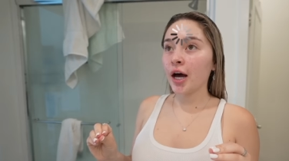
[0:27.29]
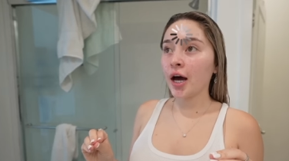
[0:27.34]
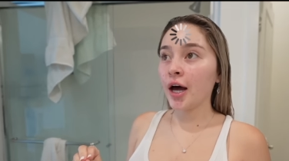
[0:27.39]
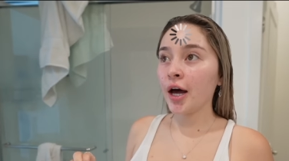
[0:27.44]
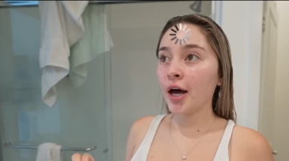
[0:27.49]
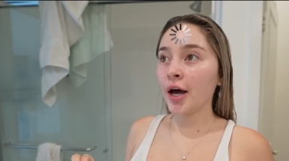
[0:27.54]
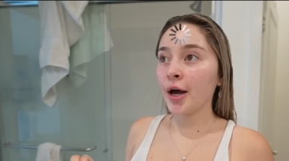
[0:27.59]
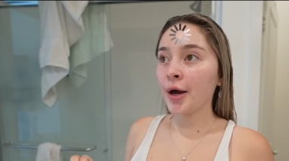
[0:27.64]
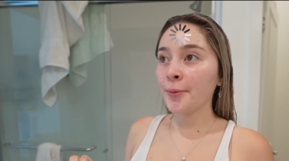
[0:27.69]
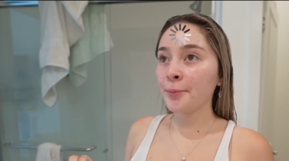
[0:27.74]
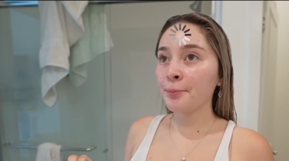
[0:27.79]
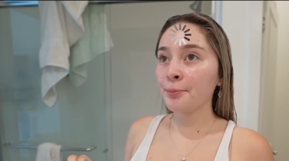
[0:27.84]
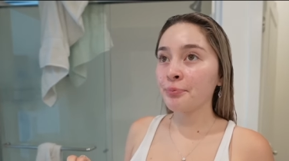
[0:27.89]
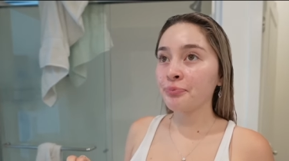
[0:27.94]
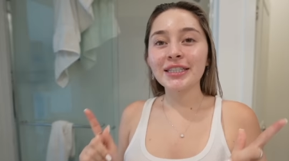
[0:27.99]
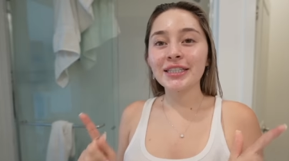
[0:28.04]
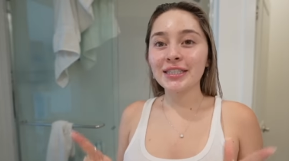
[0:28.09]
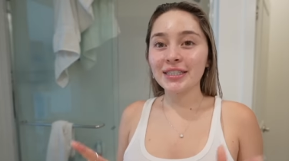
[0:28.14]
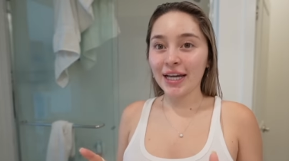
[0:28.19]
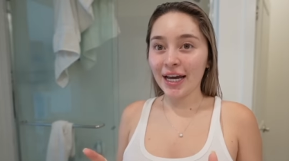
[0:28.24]
um
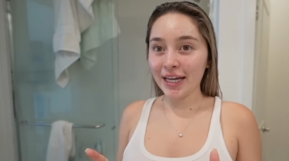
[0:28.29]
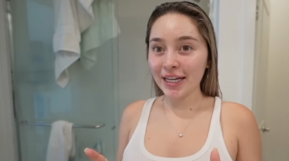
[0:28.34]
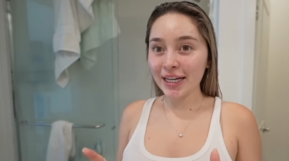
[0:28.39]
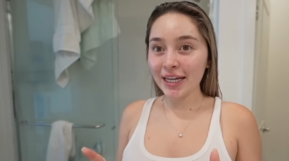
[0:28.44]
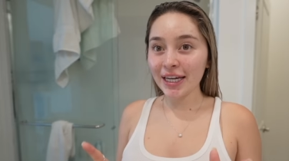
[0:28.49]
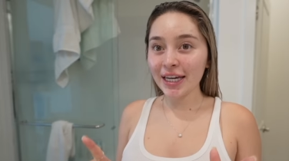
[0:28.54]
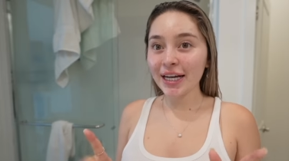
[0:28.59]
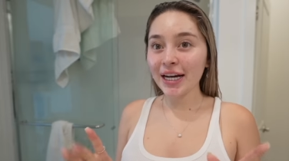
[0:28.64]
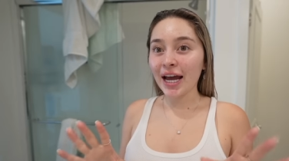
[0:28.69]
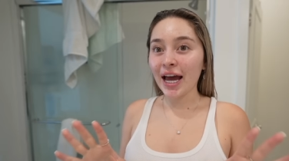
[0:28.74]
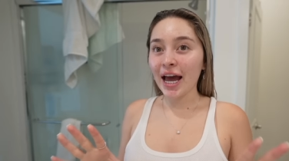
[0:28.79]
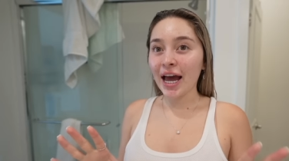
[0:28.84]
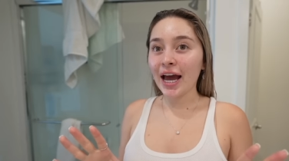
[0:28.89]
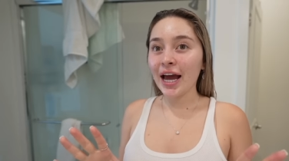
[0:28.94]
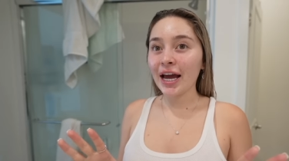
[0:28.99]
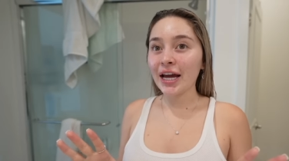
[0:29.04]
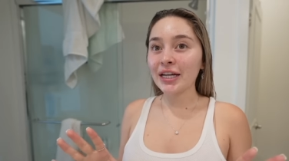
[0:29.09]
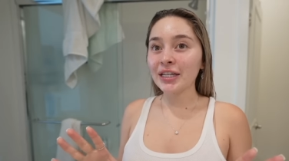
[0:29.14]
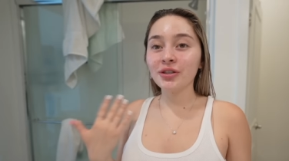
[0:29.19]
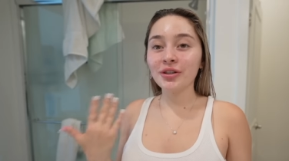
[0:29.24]
excited
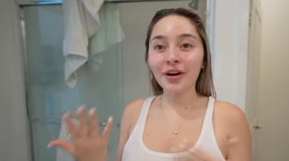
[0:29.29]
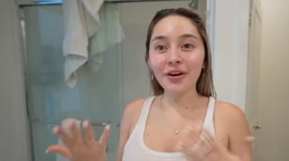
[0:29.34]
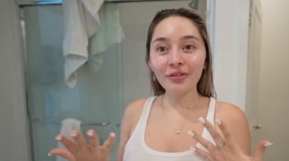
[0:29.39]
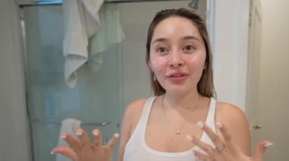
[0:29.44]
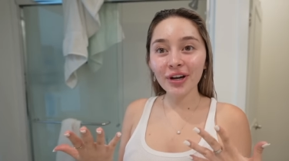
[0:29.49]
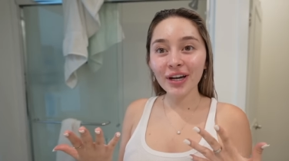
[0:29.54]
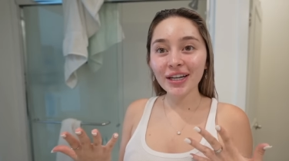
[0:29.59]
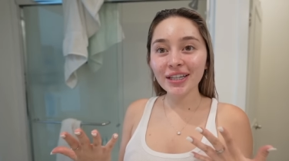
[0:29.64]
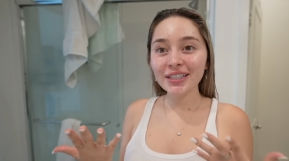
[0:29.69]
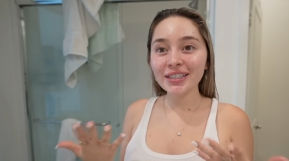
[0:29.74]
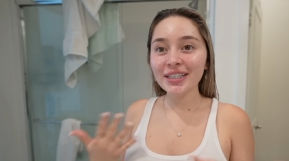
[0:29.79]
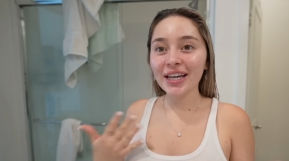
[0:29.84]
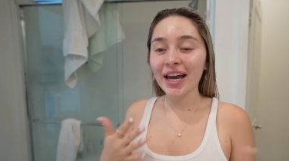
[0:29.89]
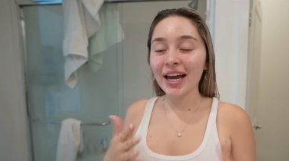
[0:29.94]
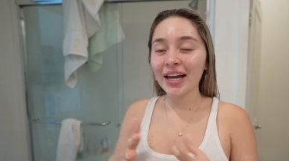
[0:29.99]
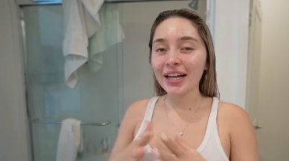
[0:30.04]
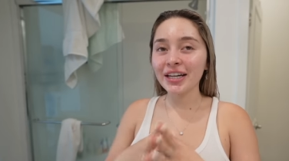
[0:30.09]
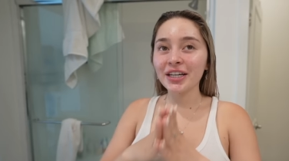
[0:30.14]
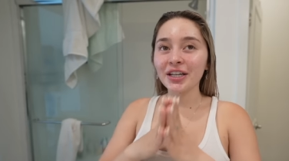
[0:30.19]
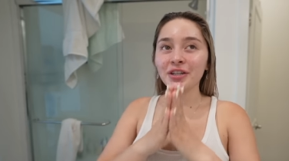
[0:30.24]
and nervous
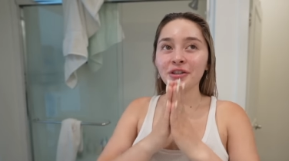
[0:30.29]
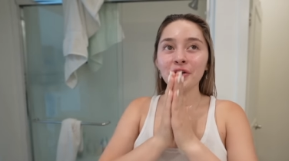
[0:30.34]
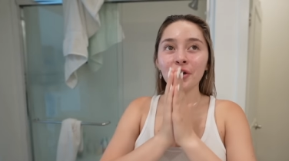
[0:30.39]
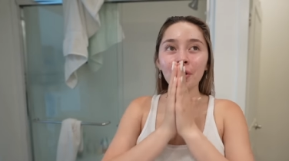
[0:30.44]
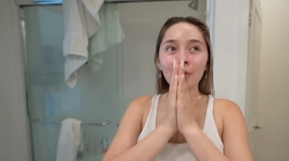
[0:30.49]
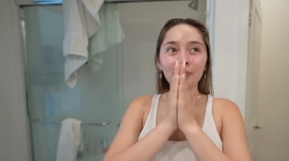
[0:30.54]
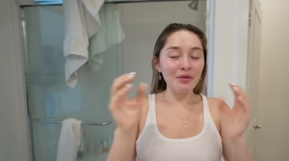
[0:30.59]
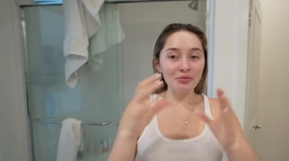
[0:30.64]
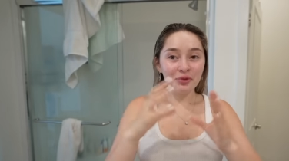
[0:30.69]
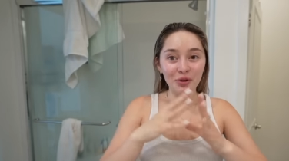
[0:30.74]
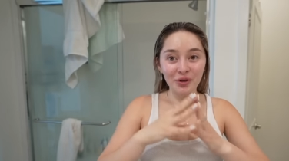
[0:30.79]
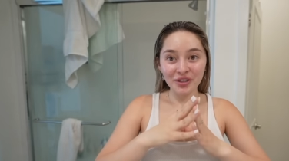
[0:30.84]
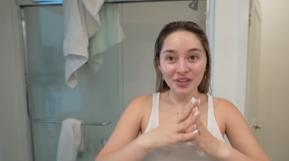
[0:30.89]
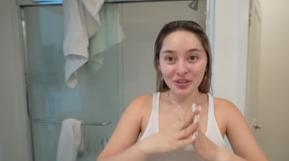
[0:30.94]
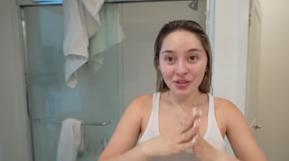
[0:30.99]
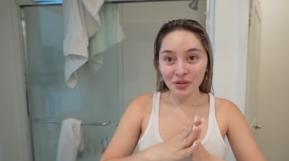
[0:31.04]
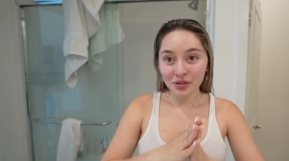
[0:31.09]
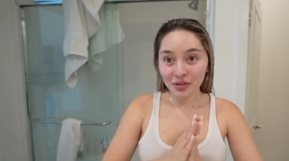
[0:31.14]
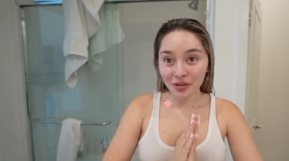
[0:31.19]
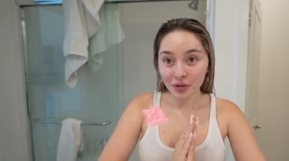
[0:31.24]
and you know, I'm going
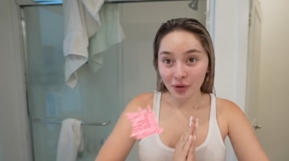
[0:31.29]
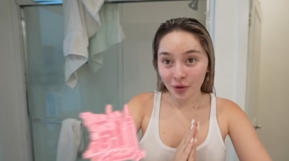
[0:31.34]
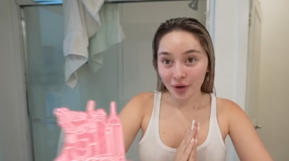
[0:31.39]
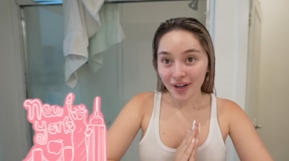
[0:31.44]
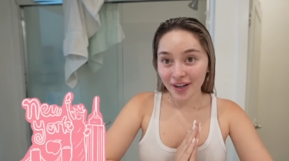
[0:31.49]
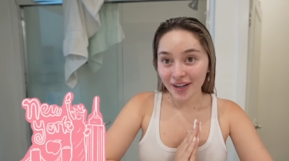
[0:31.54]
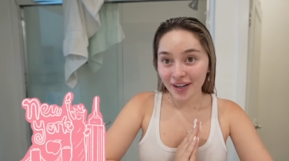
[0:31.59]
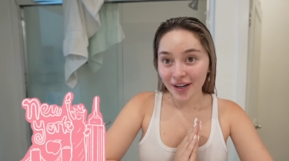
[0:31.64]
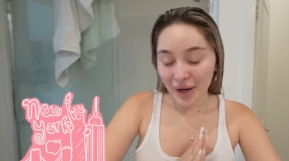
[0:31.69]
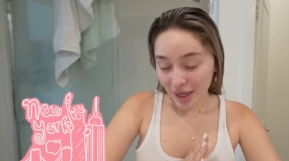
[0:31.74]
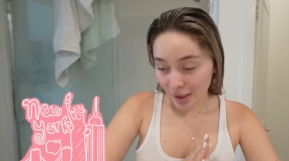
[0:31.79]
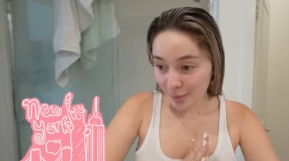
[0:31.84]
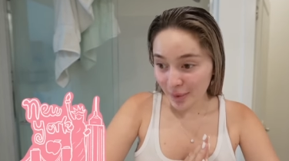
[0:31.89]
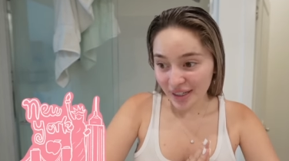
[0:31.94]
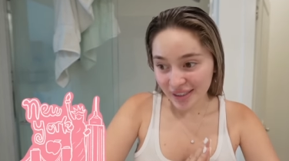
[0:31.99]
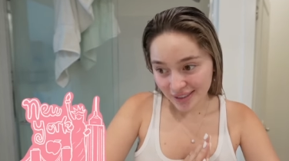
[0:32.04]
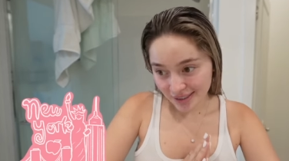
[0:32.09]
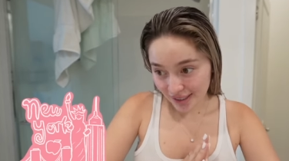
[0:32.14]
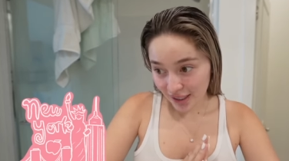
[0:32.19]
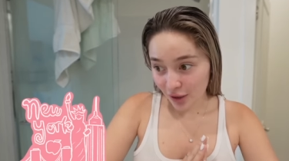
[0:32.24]
to New York by
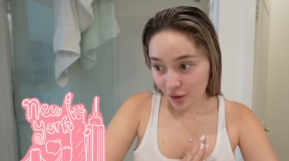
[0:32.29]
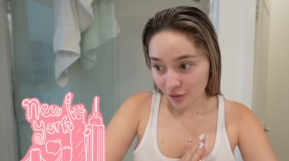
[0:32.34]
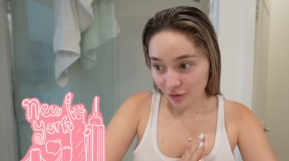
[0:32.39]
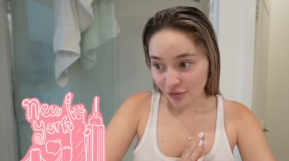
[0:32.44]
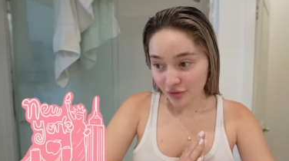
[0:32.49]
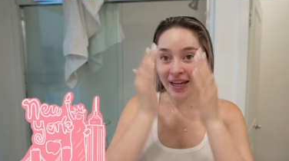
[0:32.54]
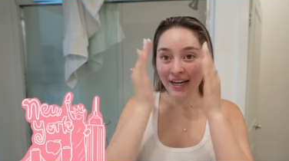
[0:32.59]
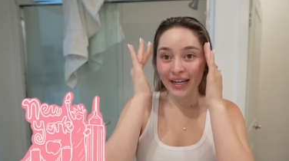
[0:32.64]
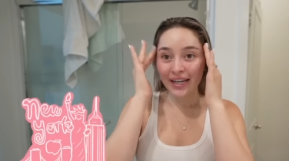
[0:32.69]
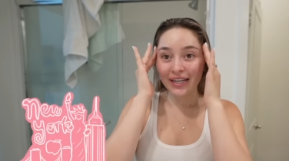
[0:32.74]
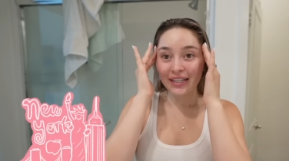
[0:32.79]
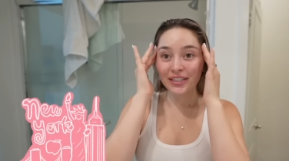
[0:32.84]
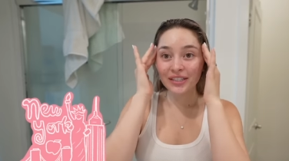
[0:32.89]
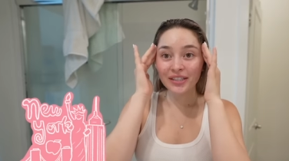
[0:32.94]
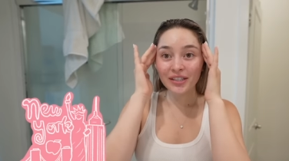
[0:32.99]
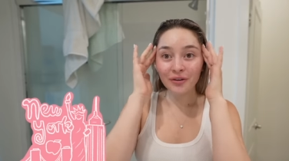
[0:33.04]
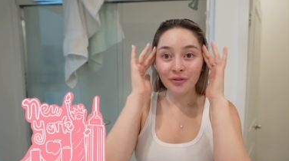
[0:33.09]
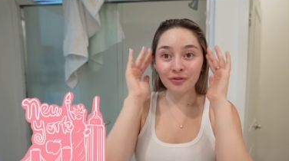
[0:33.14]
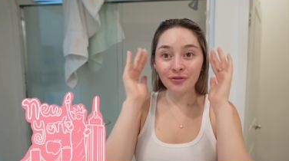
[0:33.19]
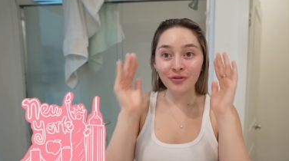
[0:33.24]
myself. And it
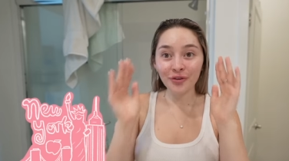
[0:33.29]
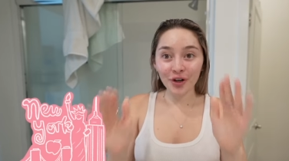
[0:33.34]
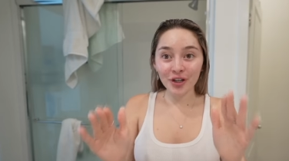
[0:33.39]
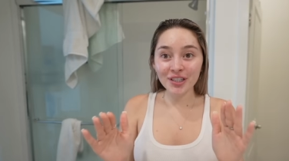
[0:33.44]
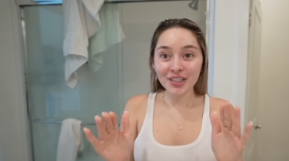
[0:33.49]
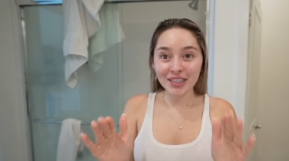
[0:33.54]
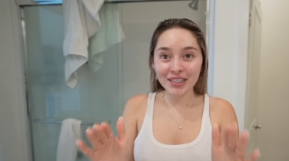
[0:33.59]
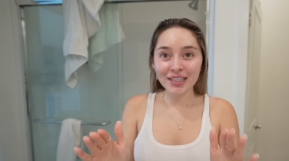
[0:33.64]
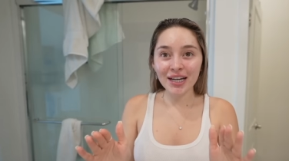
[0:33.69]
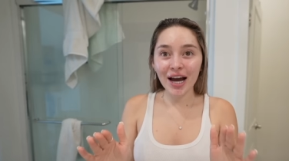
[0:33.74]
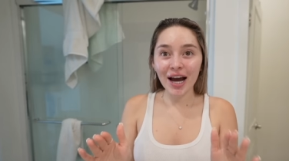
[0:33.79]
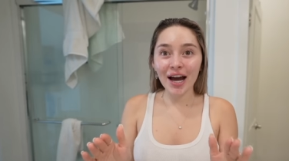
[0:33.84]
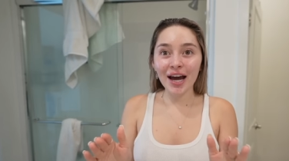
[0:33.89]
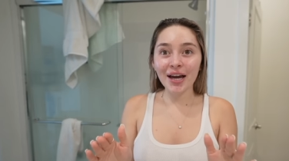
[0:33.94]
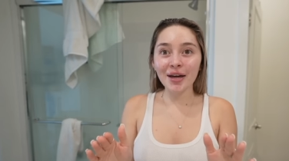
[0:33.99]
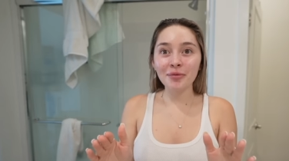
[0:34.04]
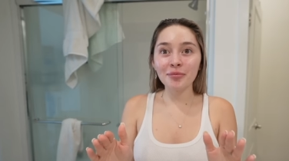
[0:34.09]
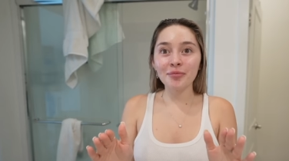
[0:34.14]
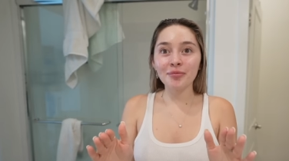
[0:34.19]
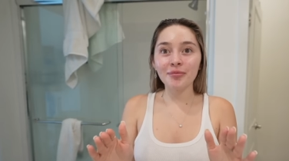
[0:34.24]
is the first
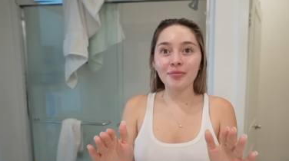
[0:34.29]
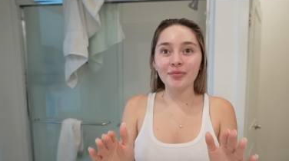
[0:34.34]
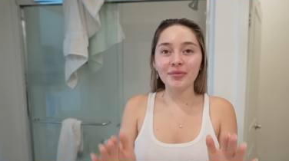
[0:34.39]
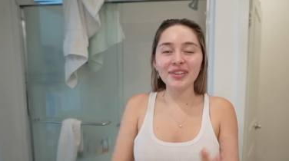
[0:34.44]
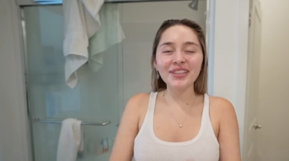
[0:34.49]
time